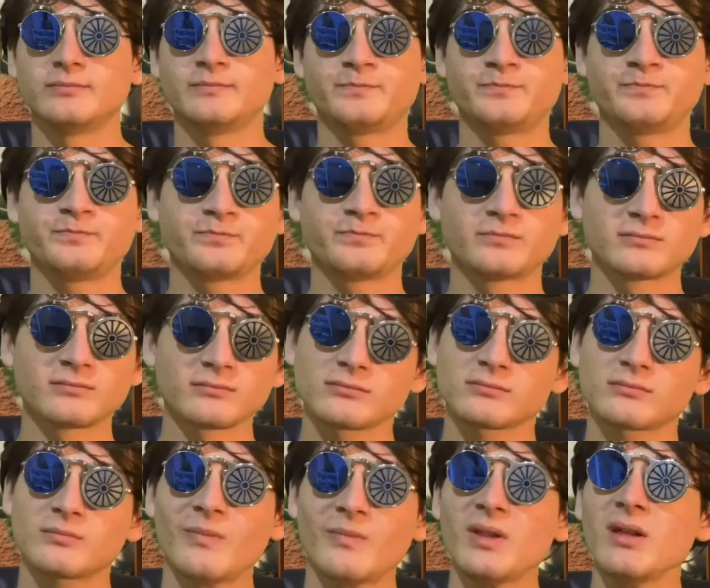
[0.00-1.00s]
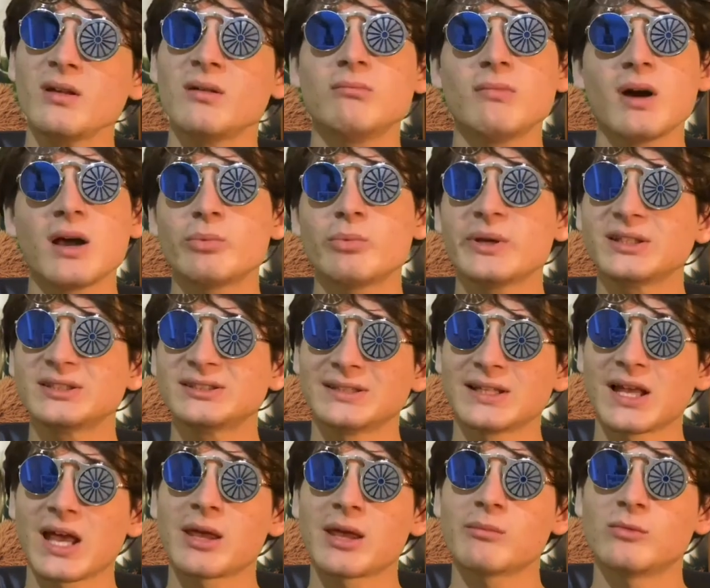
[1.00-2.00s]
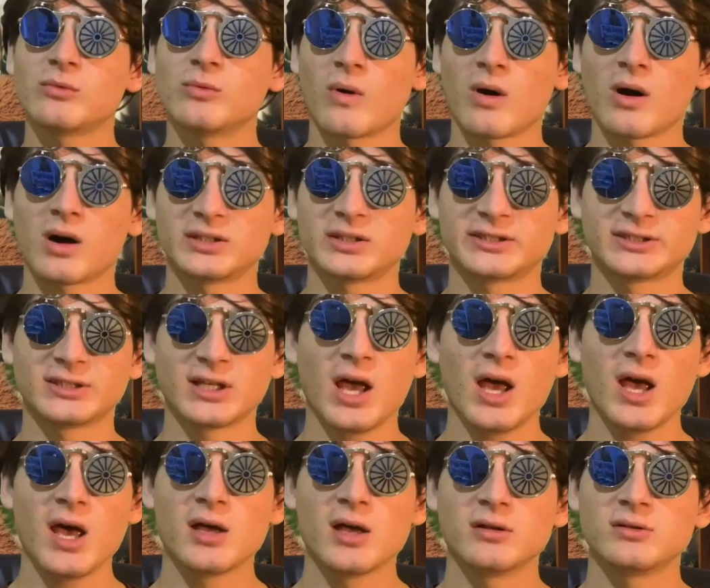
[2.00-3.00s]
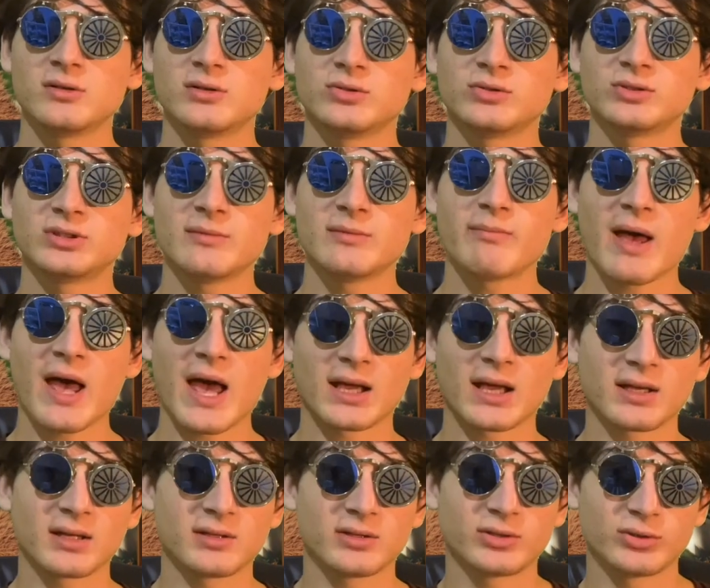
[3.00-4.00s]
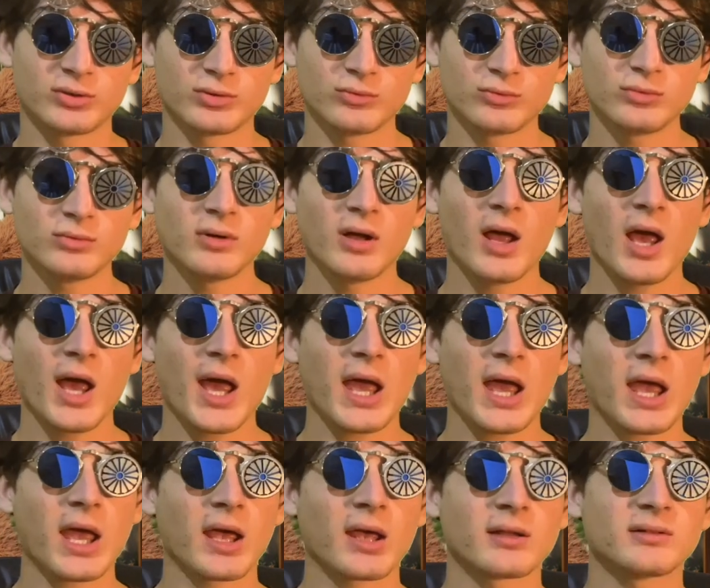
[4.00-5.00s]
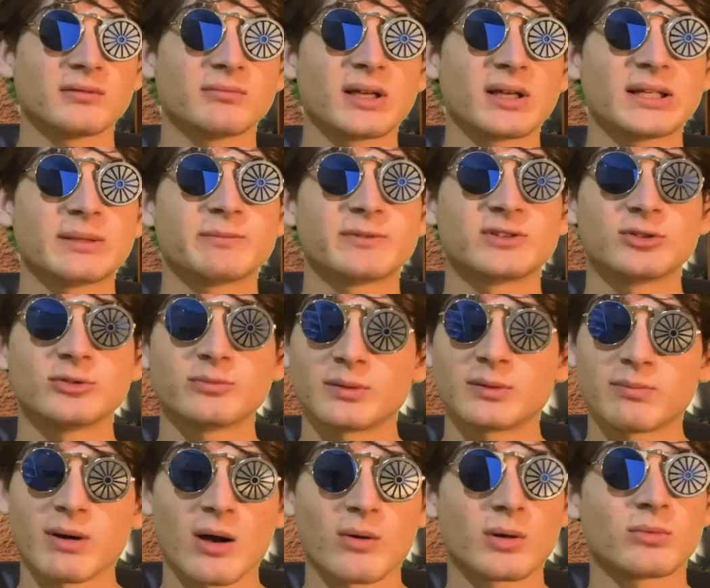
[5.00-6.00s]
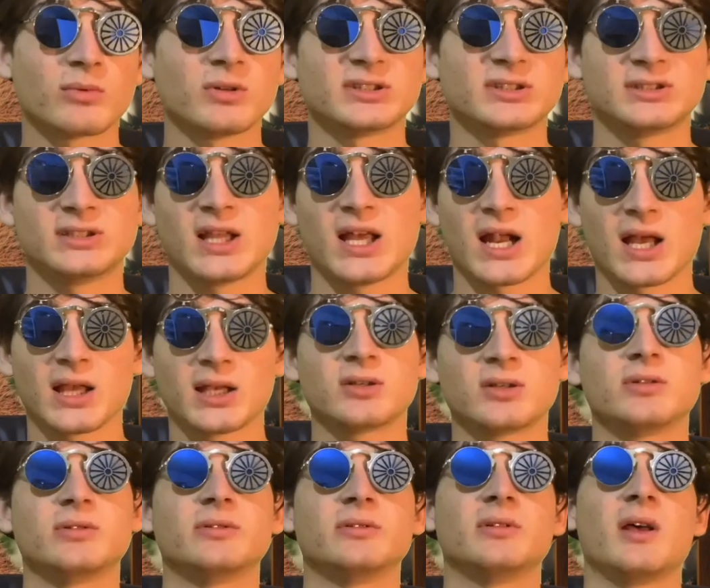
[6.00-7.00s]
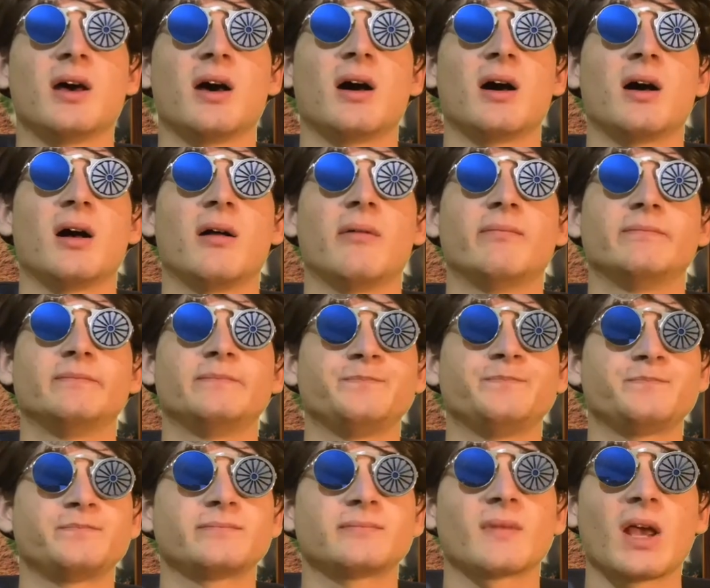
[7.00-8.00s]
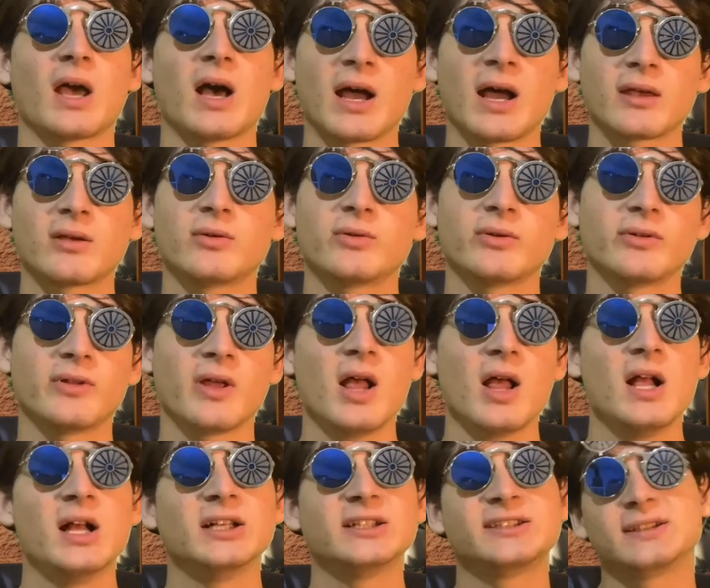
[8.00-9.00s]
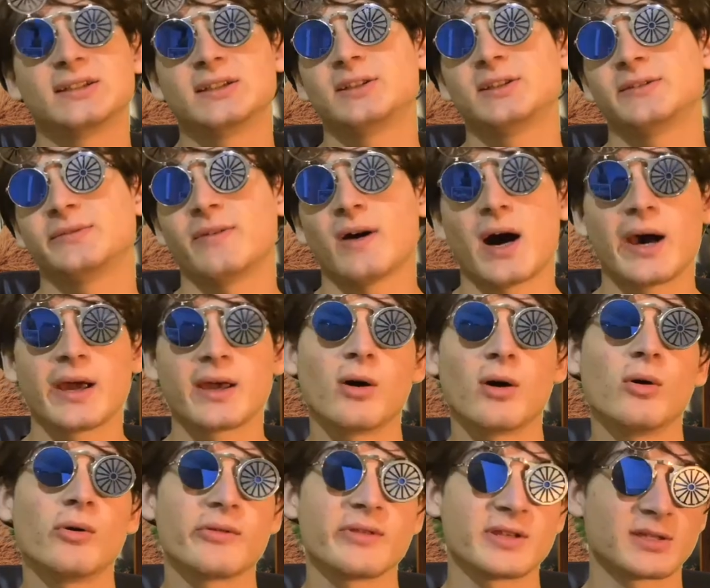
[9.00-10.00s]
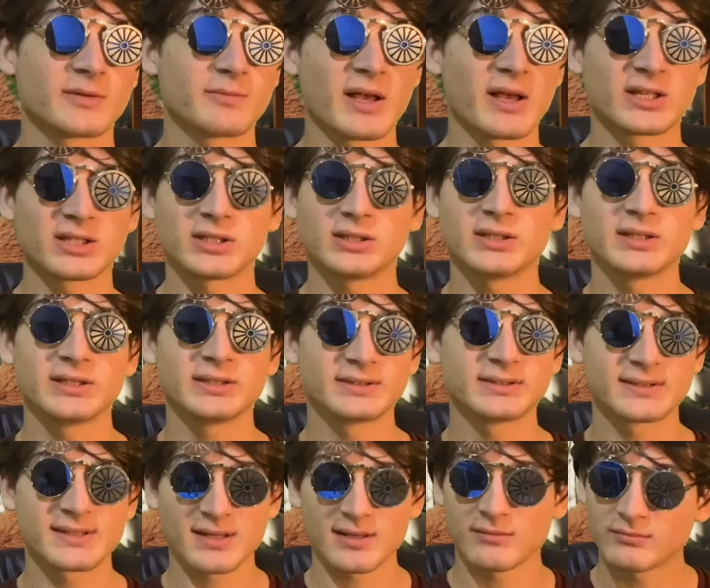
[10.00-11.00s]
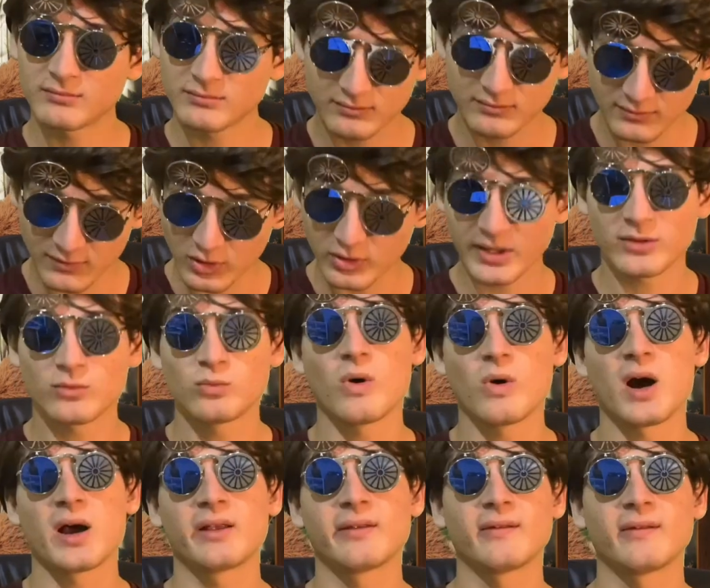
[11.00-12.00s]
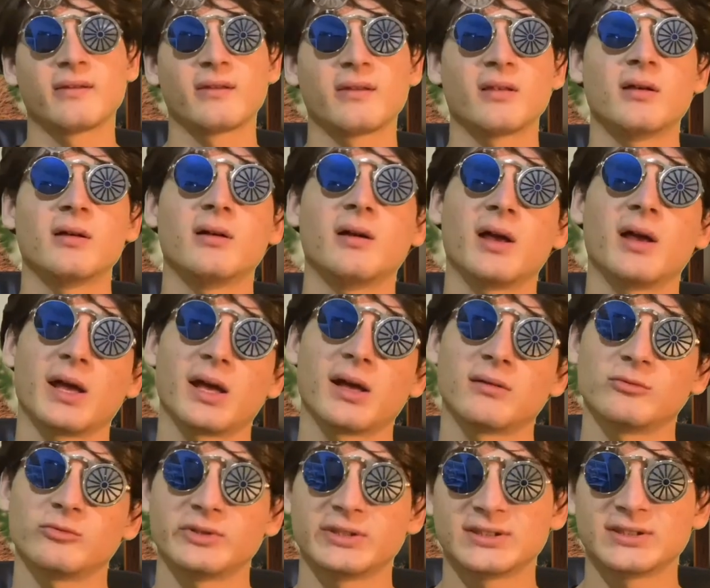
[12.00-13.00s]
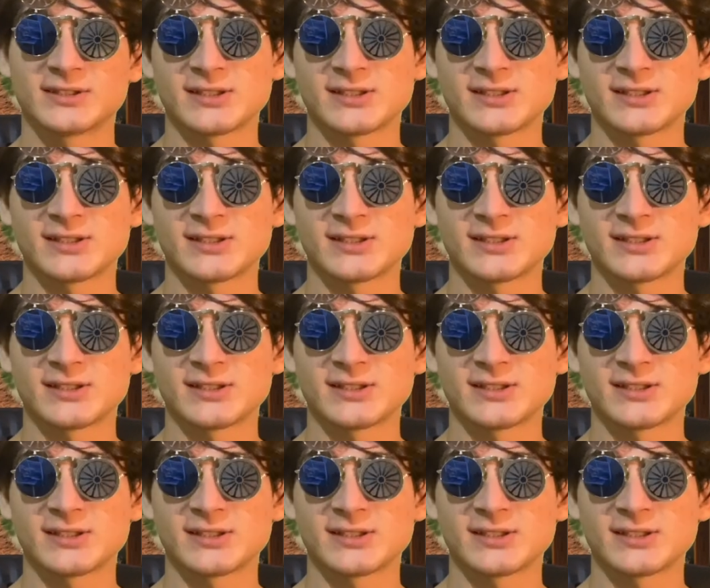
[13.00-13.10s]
Um, my wing's name was Juicy Bag Shoe and my superpower was that I could um, I could satisfy all these specialists all at once and with